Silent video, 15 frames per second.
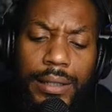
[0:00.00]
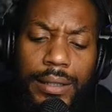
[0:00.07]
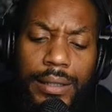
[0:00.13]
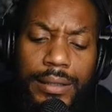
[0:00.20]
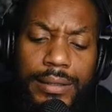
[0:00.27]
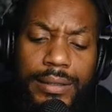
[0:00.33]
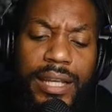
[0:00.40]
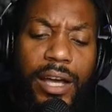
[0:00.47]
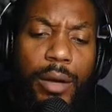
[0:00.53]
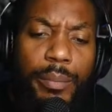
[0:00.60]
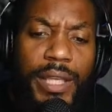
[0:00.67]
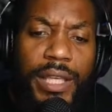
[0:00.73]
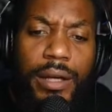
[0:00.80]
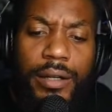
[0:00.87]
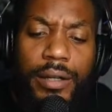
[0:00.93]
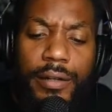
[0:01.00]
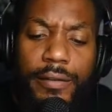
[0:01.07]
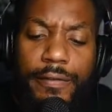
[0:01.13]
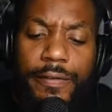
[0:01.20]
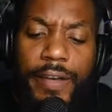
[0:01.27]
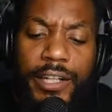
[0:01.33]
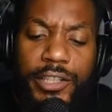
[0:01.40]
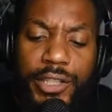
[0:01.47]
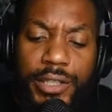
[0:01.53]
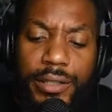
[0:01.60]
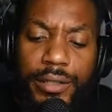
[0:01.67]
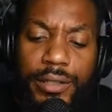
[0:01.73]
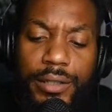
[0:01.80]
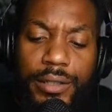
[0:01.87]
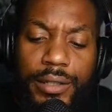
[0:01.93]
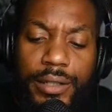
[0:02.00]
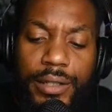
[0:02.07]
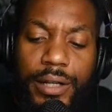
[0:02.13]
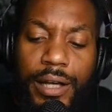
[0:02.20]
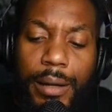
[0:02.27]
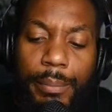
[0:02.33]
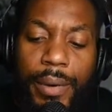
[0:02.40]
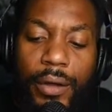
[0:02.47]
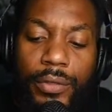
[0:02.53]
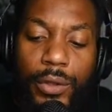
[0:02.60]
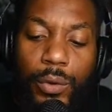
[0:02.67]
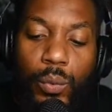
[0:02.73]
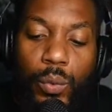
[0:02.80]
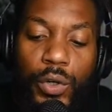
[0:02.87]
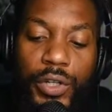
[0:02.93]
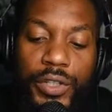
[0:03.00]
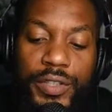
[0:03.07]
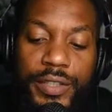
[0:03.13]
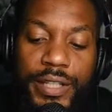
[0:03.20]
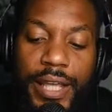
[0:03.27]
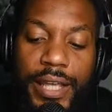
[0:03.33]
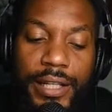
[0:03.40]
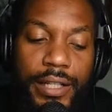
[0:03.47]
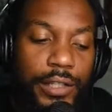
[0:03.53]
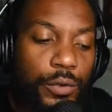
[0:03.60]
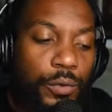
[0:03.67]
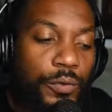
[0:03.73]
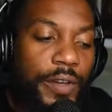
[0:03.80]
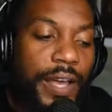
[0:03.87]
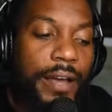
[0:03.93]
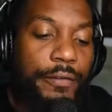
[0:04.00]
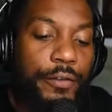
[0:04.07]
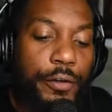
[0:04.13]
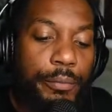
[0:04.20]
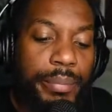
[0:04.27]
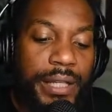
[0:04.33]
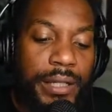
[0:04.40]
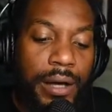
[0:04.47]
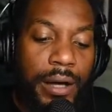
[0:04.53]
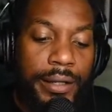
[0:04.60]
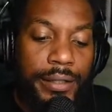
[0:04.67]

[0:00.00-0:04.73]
Tell me a confession about the worst date you've ever been on.